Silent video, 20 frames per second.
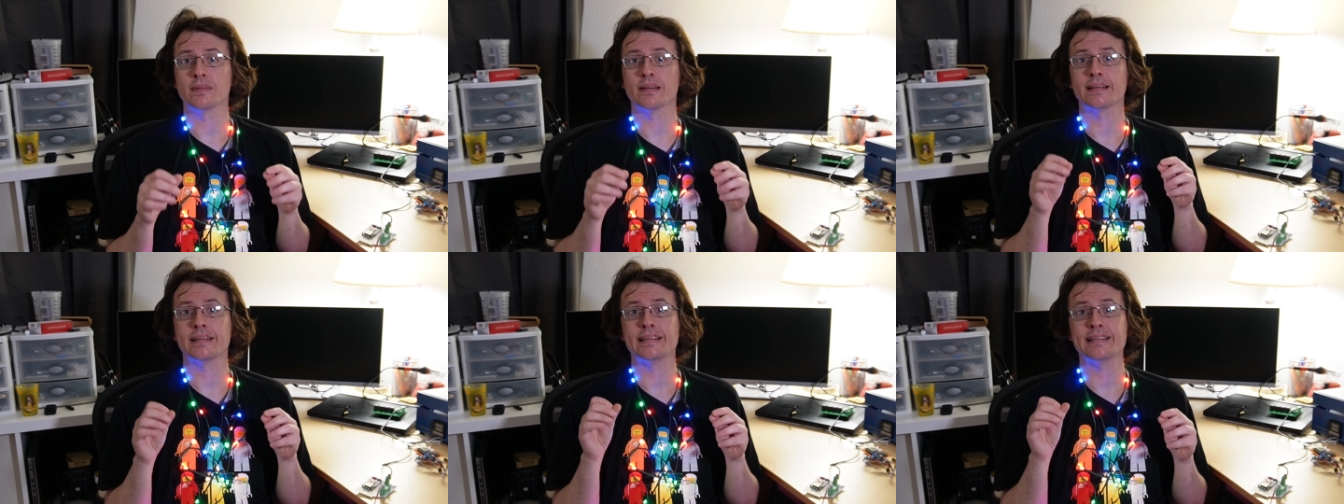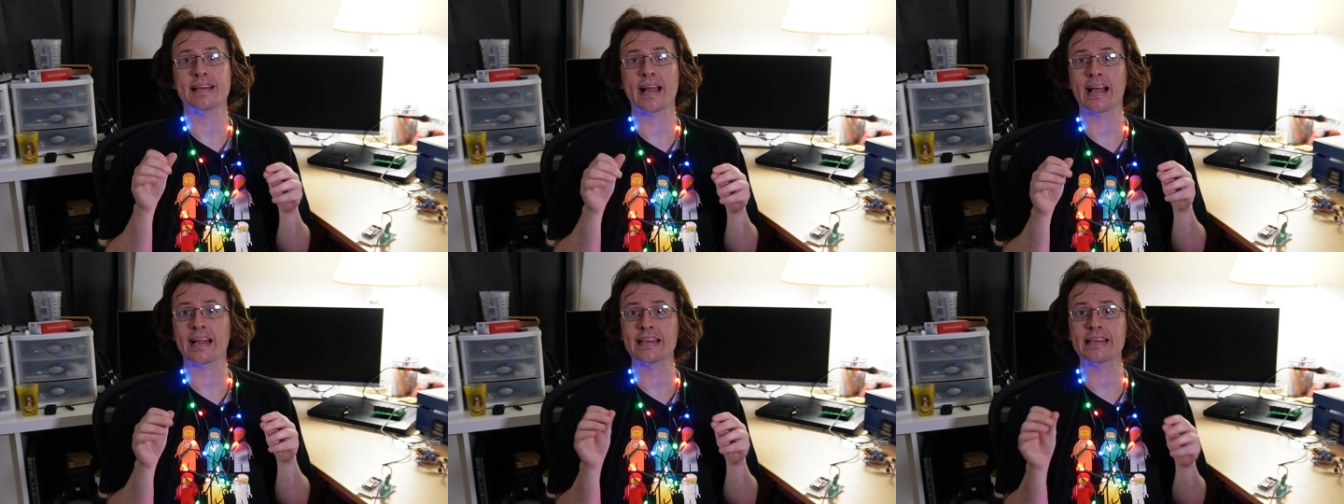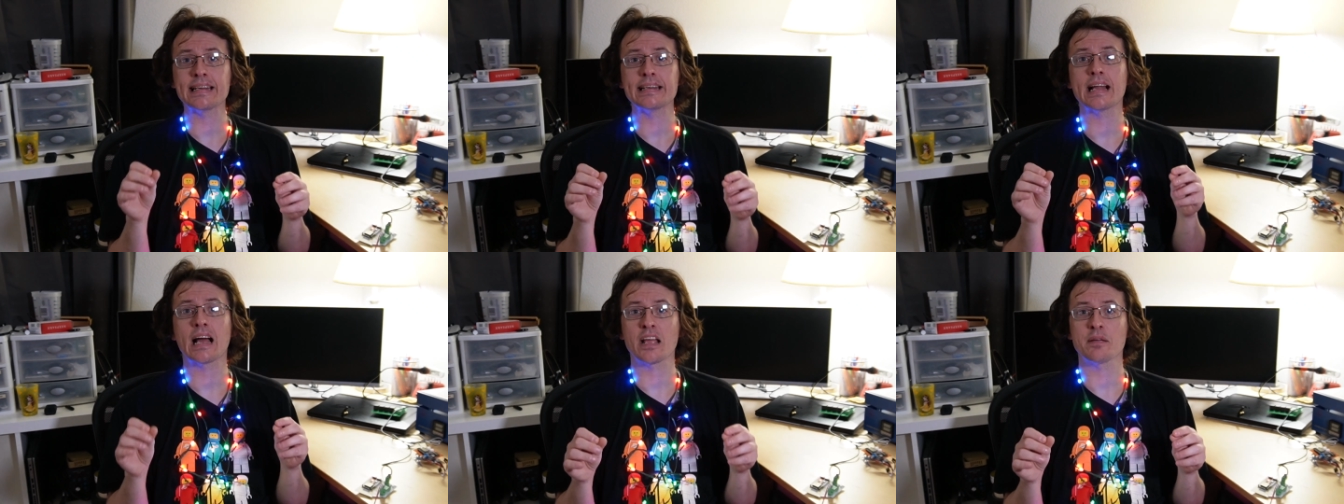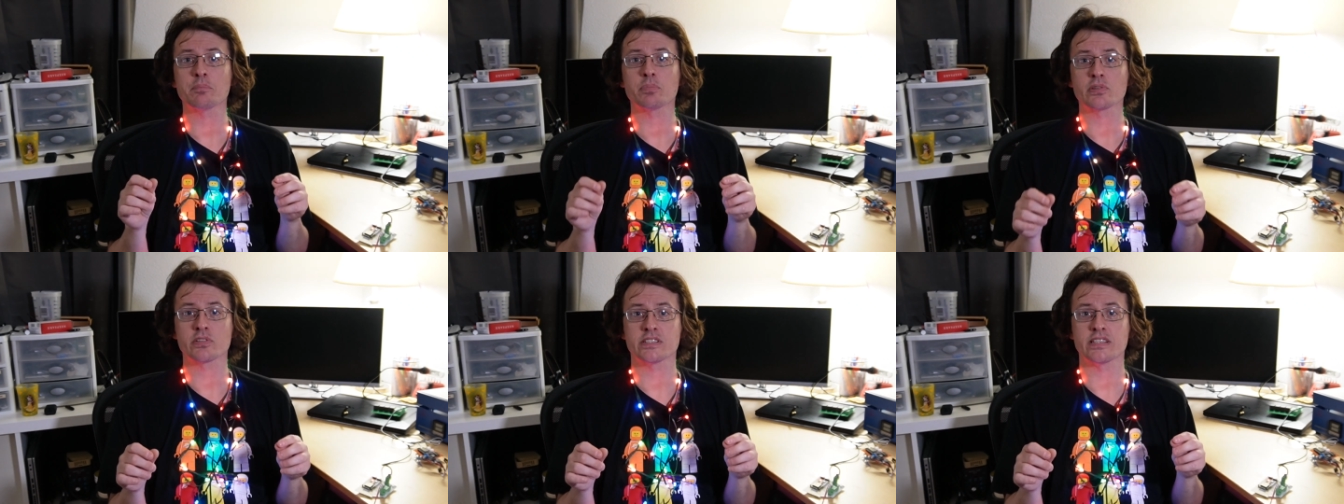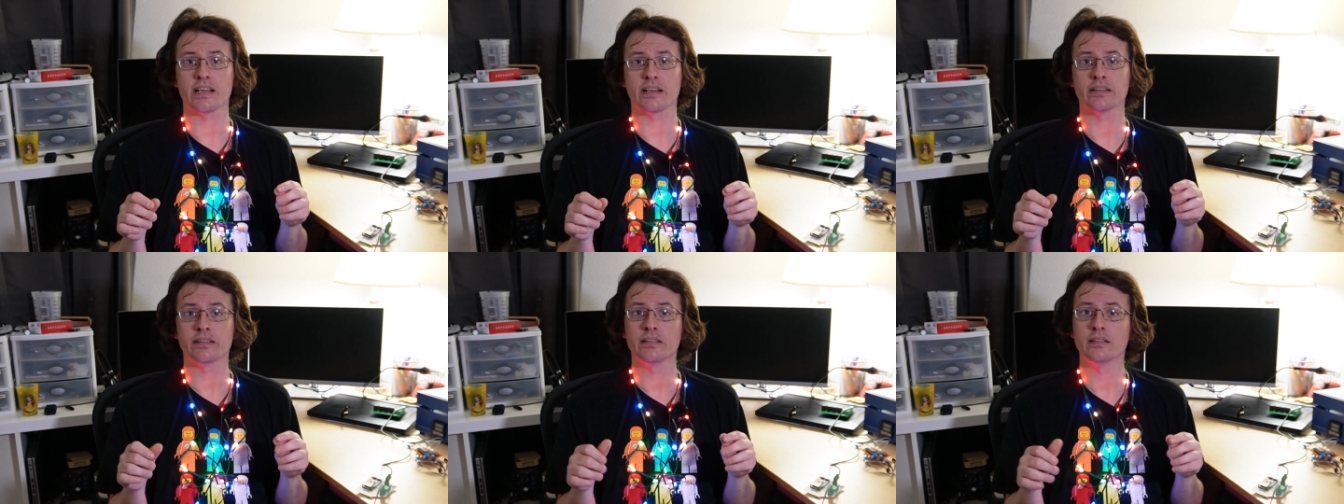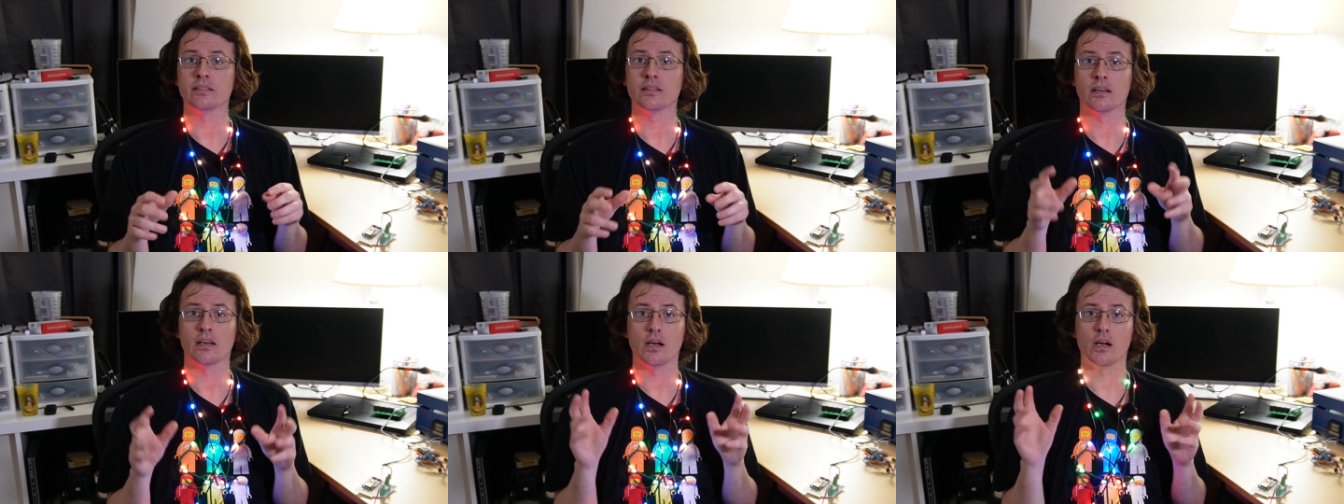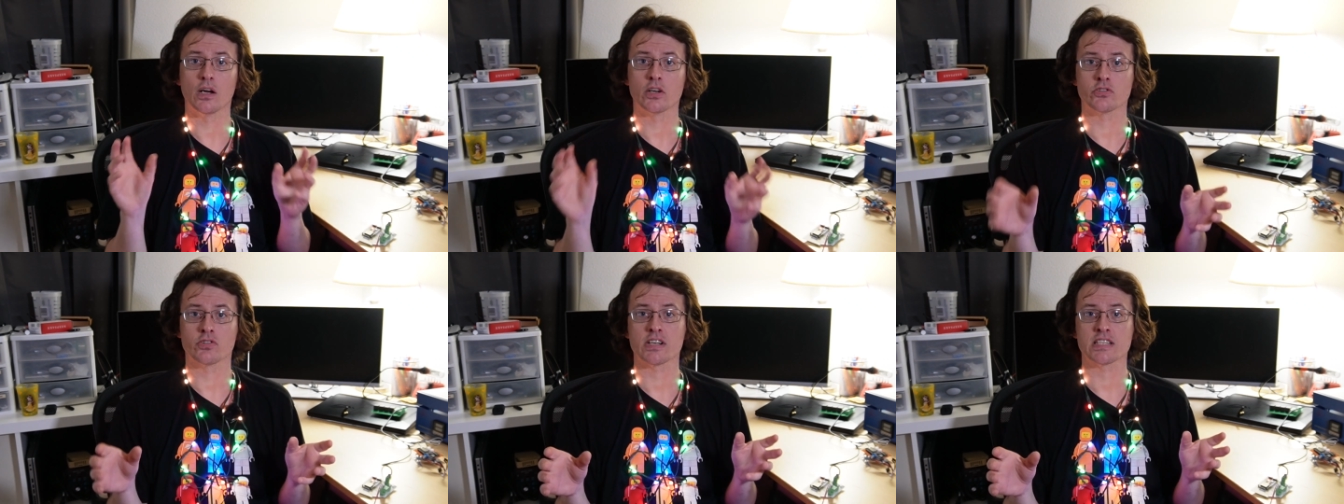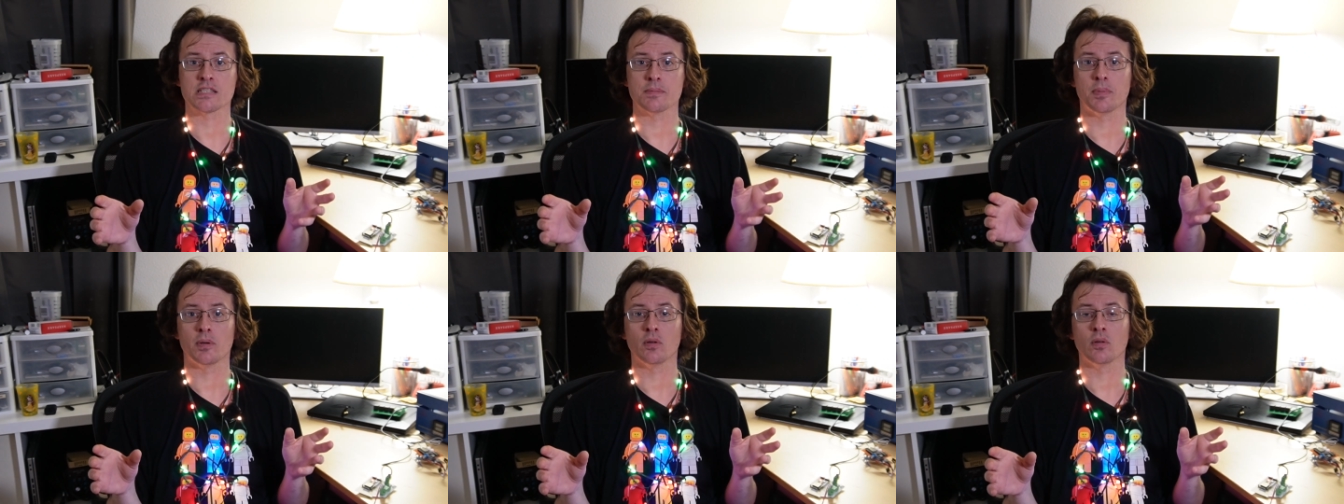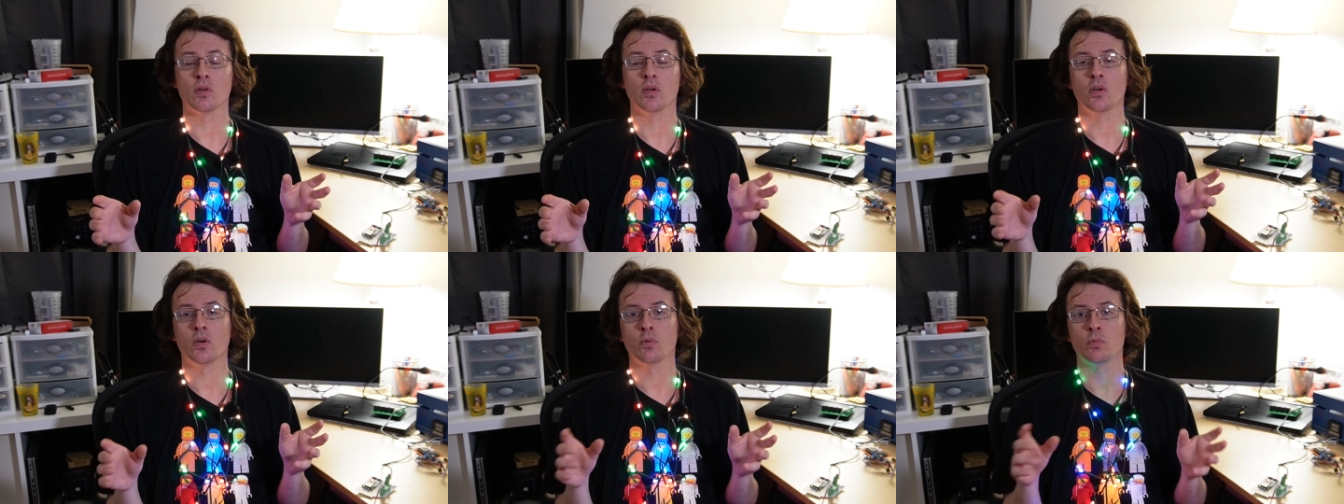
ninety-nine percent addressable,